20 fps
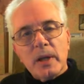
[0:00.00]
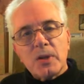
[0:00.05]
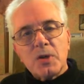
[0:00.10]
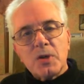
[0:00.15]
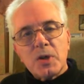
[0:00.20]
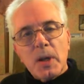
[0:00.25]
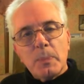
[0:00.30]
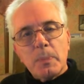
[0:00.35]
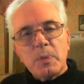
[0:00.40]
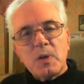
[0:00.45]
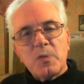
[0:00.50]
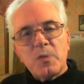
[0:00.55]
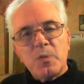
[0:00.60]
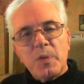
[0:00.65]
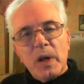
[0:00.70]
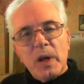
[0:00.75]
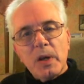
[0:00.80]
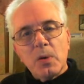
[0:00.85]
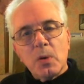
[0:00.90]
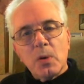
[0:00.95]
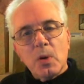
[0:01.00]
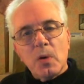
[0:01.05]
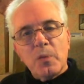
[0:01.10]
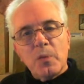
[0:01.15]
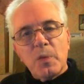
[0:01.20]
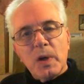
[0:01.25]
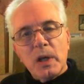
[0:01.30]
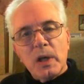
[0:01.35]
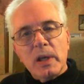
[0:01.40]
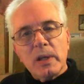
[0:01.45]
accepts
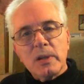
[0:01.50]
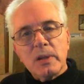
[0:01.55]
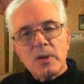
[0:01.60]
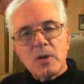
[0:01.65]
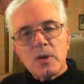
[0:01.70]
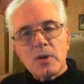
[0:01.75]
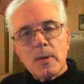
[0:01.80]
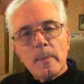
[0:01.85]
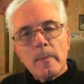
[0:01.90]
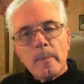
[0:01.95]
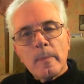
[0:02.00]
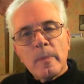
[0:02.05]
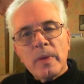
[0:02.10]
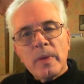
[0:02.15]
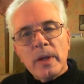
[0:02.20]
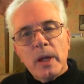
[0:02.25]
federal funds,